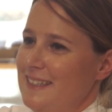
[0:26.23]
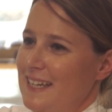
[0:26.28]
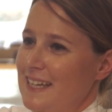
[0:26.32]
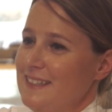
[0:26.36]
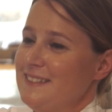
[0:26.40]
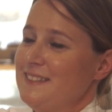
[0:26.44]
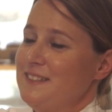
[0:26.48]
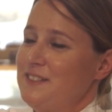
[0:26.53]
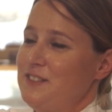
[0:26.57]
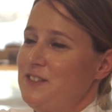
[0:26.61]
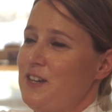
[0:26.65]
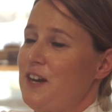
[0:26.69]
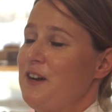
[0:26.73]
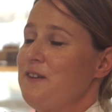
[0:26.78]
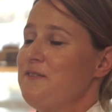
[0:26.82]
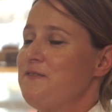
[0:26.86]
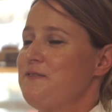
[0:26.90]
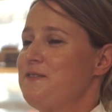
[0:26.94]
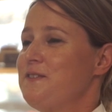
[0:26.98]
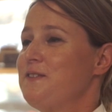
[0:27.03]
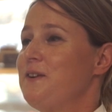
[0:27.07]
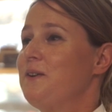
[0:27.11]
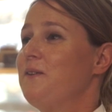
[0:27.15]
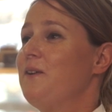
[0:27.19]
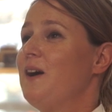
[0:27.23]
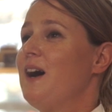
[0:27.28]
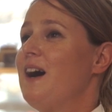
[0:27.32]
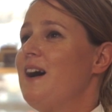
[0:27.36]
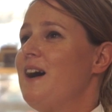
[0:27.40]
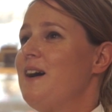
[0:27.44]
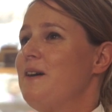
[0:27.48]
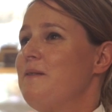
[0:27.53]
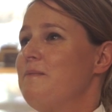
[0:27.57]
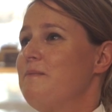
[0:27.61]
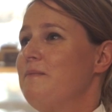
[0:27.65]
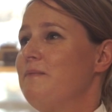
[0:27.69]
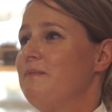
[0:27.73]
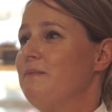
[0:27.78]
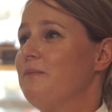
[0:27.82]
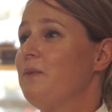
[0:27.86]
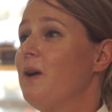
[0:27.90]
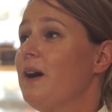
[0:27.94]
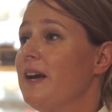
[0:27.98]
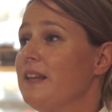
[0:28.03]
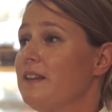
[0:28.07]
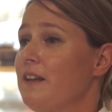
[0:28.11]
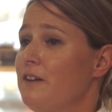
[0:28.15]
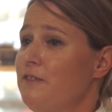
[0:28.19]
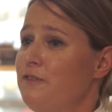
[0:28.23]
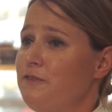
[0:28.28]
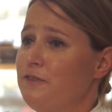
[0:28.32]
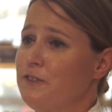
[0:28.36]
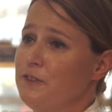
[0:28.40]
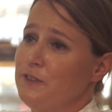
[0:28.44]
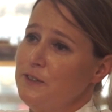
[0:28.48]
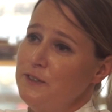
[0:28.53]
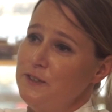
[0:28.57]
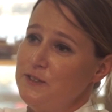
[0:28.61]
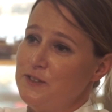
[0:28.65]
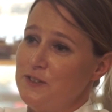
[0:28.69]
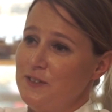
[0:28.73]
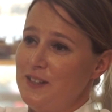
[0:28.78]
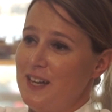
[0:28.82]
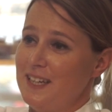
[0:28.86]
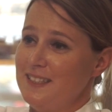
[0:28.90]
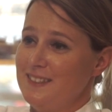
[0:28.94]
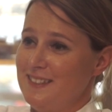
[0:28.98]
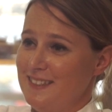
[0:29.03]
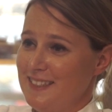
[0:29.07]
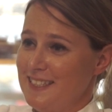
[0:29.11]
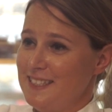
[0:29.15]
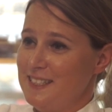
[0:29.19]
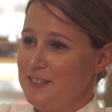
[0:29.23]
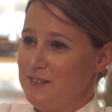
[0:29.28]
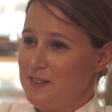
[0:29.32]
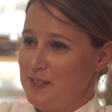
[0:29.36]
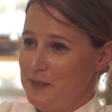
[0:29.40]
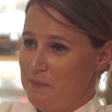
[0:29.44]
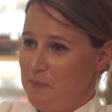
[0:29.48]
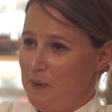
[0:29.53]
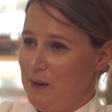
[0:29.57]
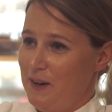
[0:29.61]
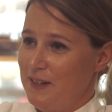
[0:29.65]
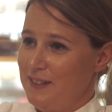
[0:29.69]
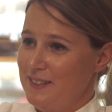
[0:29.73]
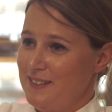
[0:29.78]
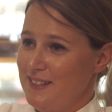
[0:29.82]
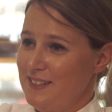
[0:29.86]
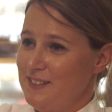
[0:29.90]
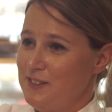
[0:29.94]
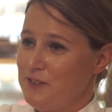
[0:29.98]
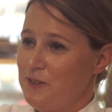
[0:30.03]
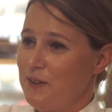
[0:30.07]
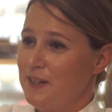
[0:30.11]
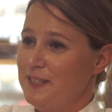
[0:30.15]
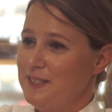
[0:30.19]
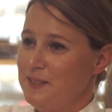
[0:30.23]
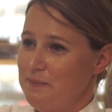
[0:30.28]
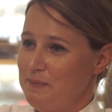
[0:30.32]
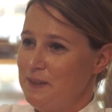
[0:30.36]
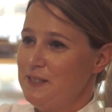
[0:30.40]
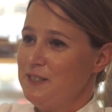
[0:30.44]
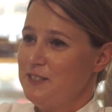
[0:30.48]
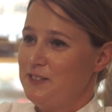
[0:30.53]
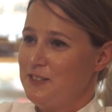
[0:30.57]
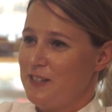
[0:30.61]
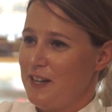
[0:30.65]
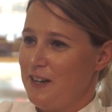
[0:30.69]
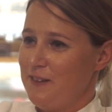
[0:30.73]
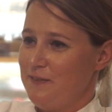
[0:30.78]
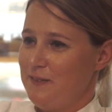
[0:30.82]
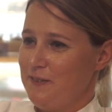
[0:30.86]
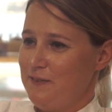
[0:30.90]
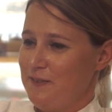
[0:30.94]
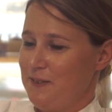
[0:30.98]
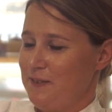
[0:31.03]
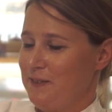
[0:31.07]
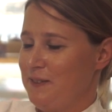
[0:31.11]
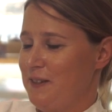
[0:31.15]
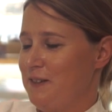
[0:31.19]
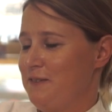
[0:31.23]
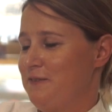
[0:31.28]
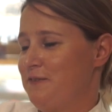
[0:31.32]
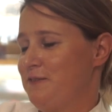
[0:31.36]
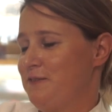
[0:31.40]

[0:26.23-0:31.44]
as a chef. So, um, well, I love food, so that's an easy part. It's, it's great to be a chef if you love